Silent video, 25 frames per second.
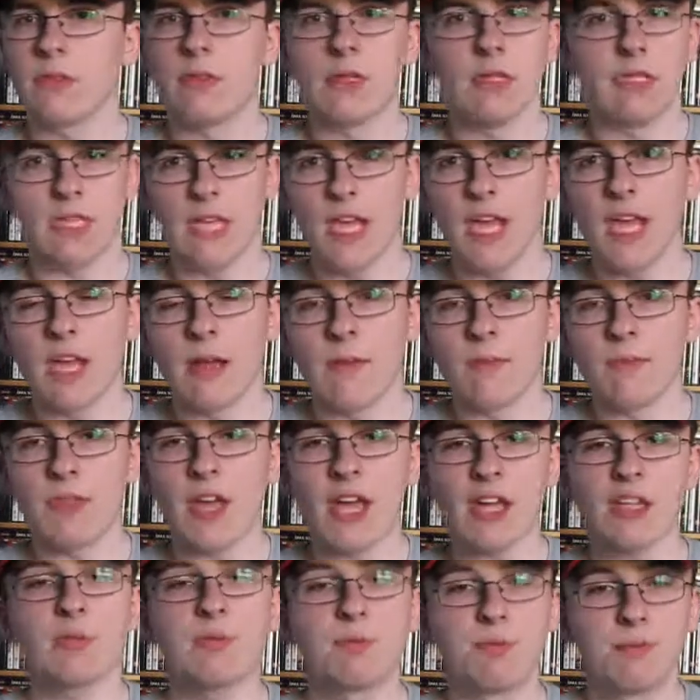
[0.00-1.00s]
yeah,
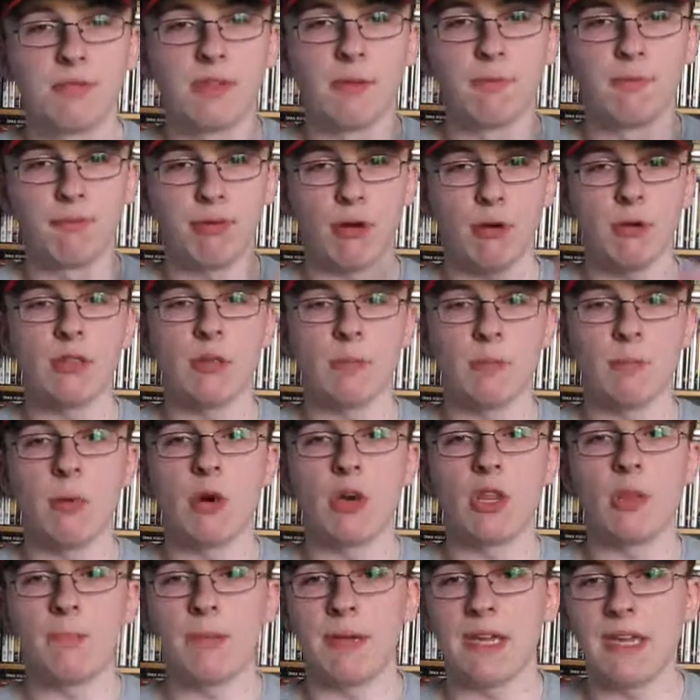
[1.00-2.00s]
that's probably
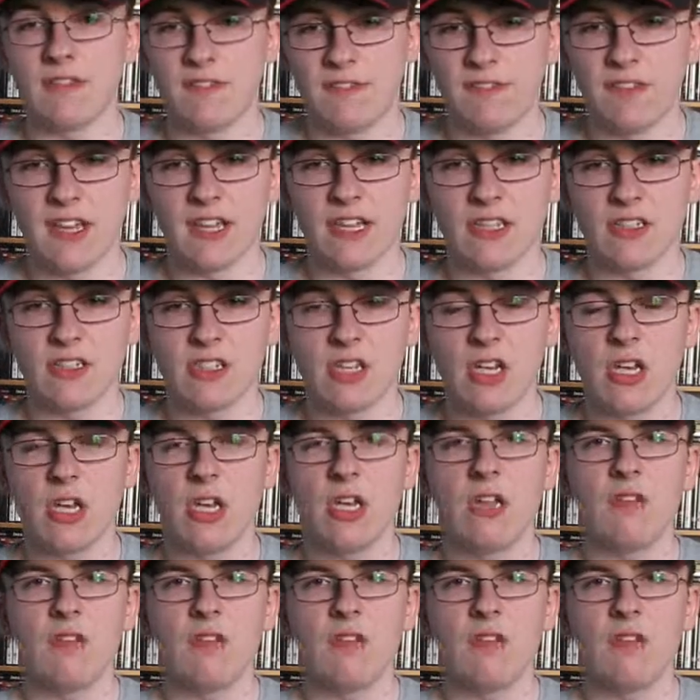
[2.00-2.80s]
one of the bigger things.